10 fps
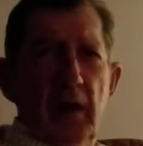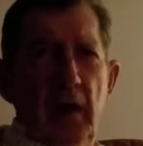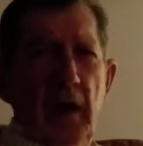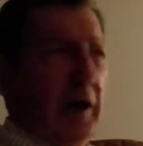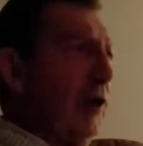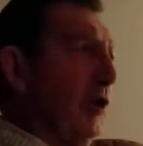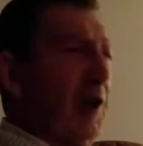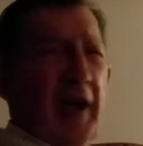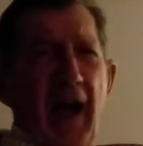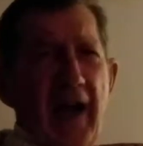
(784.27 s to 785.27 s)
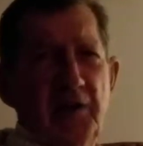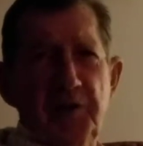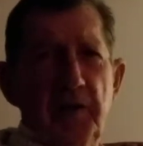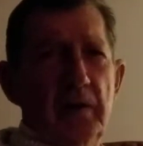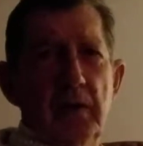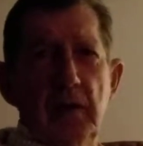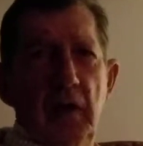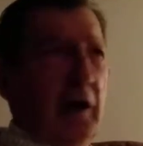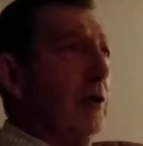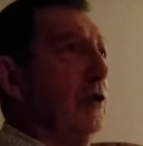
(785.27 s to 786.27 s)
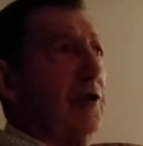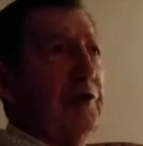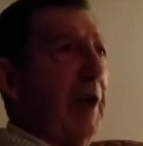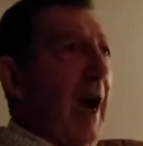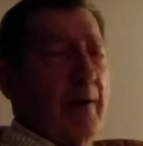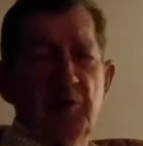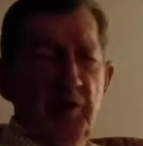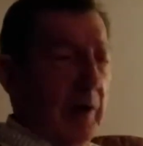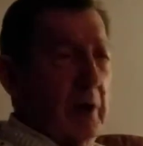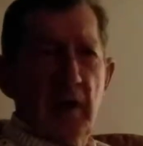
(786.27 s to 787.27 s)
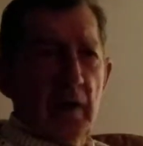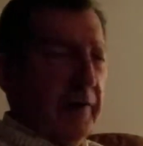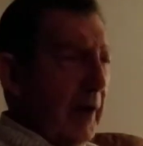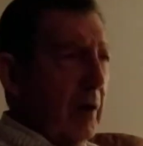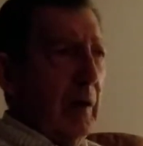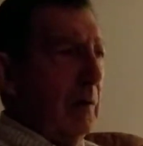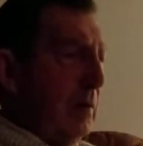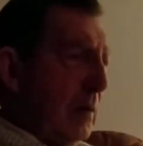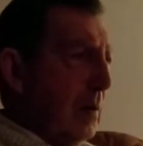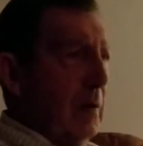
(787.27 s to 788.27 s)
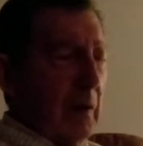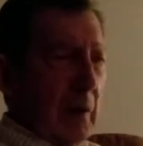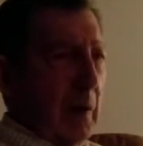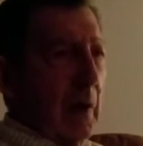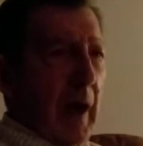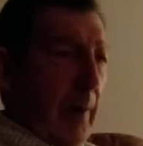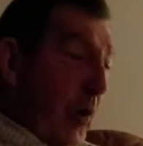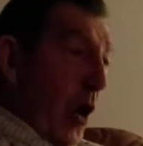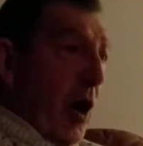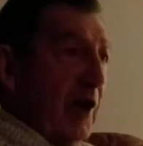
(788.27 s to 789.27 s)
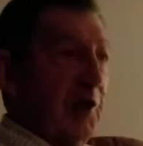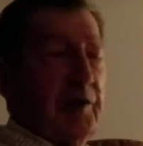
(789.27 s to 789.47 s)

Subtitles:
hundreds of guys, hundreds of jobs. You know, I'm lost.